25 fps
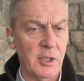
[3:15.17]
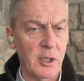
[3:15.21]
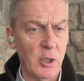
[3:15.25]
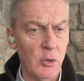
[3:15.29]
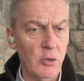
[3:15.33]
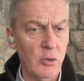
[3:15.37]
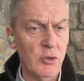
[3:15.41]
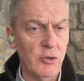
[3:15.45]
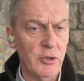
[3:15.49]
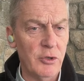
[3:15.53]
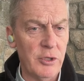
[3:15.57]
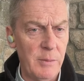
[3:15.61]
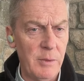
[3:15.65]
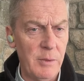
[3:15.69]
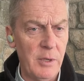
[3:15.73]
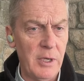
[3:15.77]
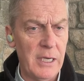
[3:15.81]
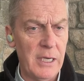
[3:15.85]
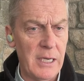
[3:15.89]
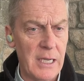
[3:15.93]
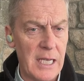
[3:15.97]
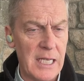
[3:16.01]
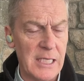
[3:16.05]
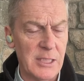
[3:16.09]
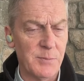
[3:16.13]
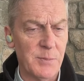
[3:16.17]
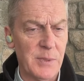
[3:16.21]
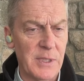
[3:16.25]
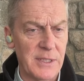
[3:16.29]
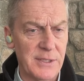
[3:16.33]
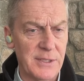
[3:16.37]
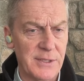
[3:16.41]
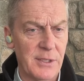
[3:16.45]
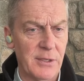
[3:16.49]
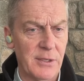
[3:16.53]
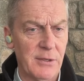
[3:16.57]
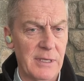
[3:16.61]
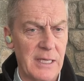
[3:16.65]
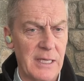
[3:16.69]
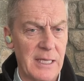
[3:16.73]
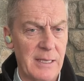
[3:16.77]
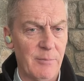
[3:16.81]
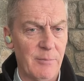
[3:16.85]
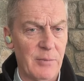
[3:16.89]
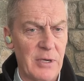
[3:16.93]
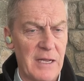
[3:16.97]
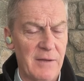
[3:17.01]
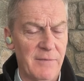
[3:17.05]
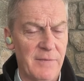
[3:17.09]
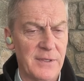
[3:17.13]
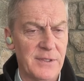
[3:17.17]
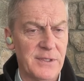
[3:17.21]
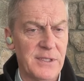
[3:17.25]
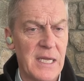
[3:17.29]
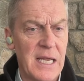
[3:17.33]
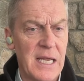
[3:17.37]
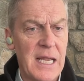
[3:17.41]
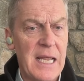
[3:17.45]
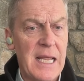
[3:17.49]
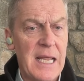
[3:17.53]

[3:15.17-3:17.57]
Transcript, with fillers: local community hospitals that are nonprofits,